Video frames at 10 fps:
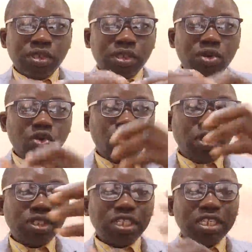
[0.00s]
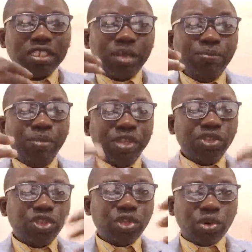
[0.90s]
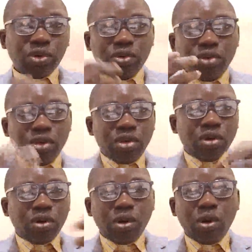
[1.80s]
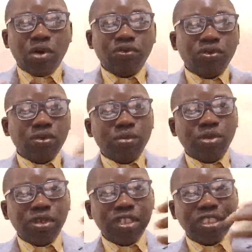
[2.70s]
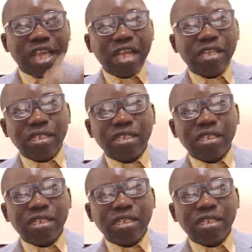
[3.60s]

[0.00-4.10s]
Now, let's look at the step-by-step on how to write an abstract.